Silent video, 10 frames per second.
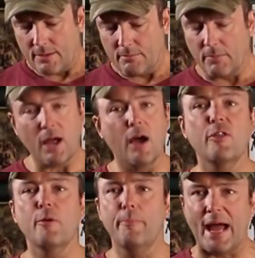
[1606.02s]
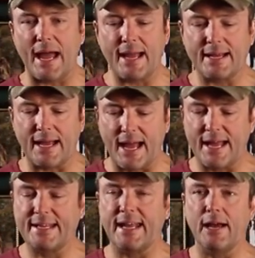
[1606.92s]
My other bag,
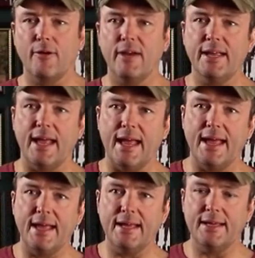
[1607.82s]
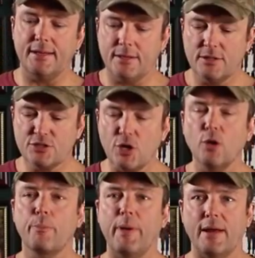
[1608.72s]
I carry a
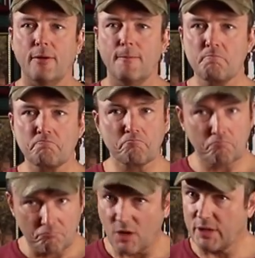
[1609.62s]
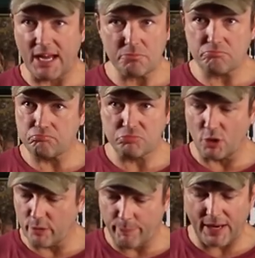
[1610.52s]
solar panel. Okay,
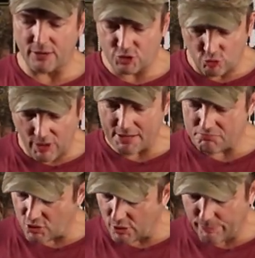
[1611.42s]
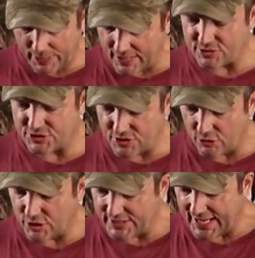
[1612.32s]
solar panel's great. Solar panel's still
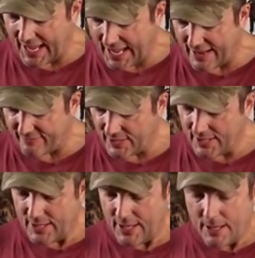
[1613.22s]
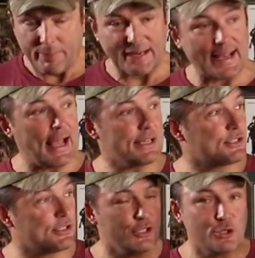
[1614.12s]
good to have. But
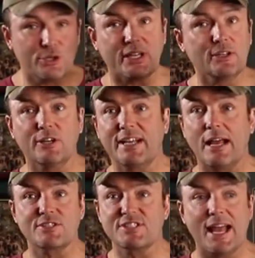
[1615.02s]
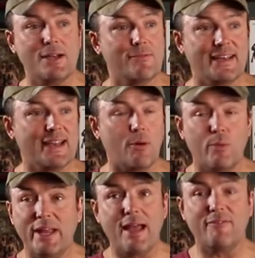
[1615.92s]
guys, you can look outside right now.
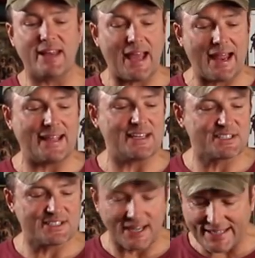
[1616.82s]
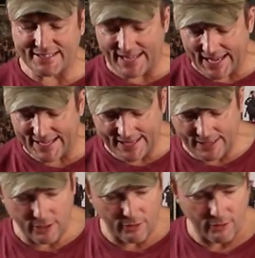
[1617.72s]
We haven't had a sunny day
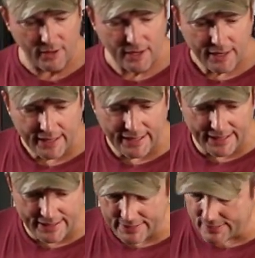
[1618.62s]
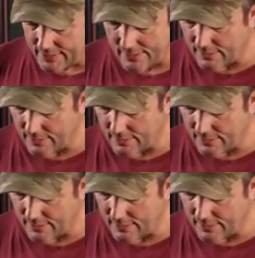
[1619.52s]
here in